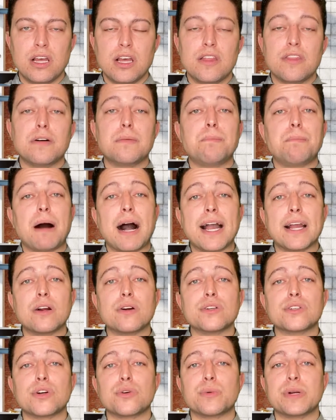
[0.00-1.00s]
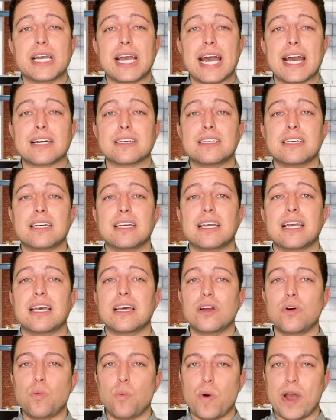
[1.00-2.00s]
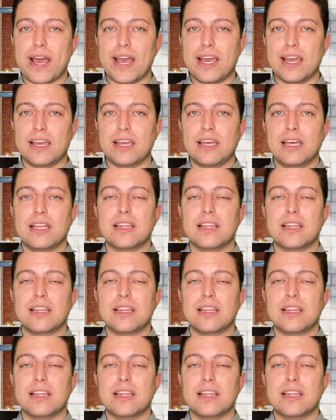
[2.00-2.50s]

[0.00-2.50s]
the buyers are reacting in a way